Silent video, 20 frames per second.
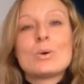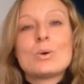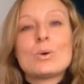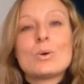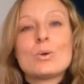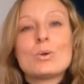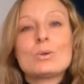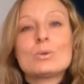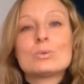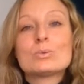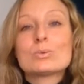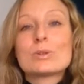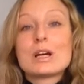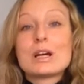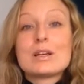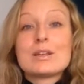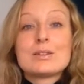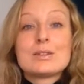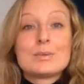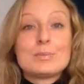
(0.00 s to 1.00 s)
all
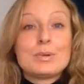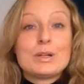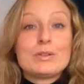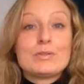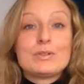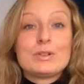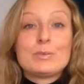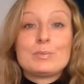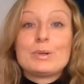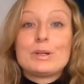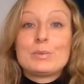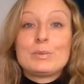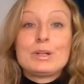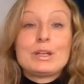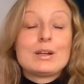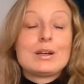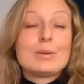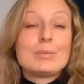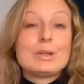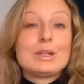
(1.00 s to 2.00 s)
rise above it by
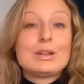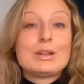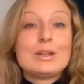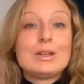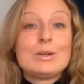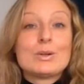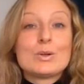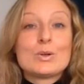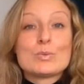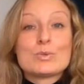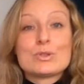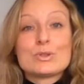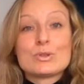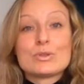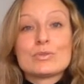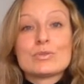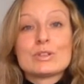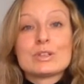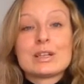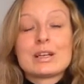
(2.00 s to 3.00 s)
becoming the
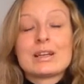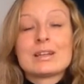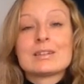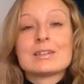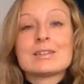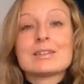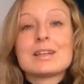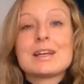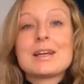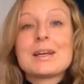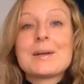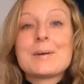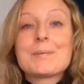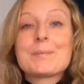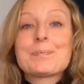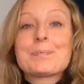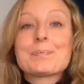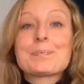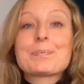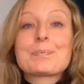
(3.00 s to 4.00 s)
observer and
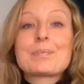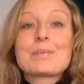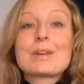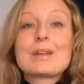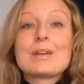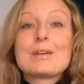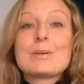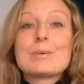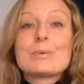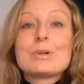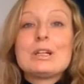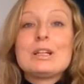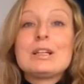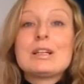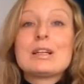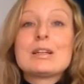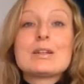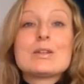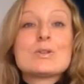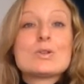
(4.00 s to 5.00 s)
really
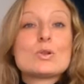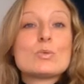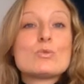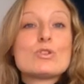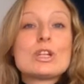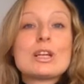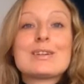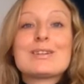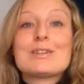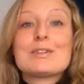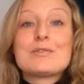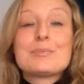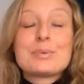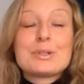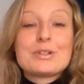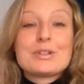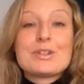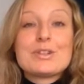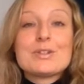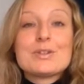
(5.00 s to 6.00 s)
like this objective
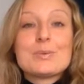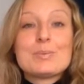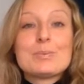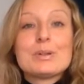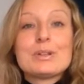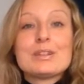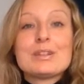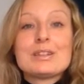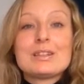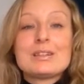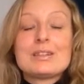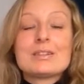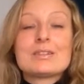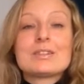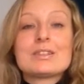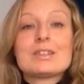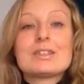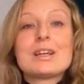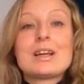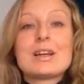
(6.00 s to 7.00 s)
participant that
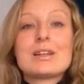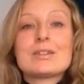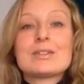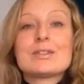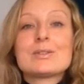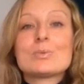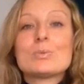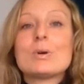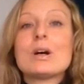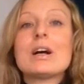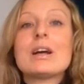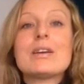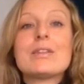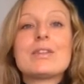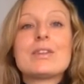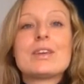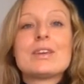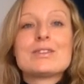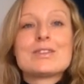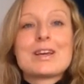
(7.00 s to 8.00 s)
understands why
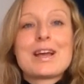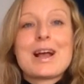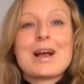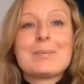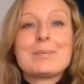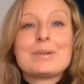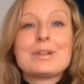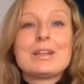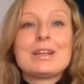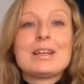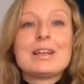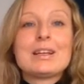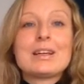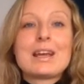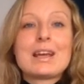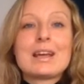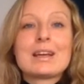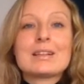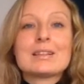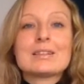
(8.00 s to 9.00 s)
things are happening,
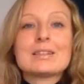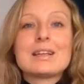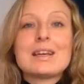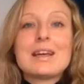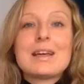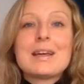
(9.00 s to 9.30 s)
and